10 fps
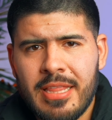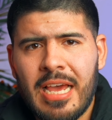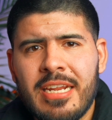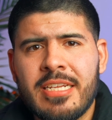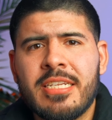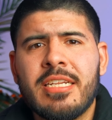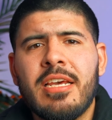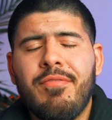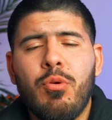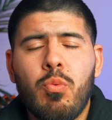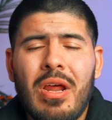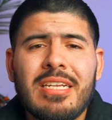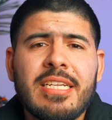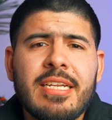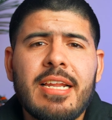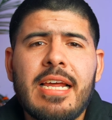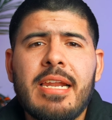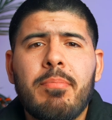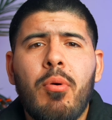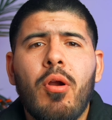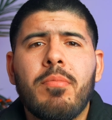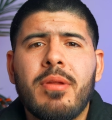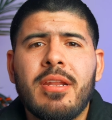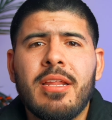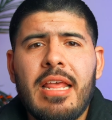and is if you're renting an apartment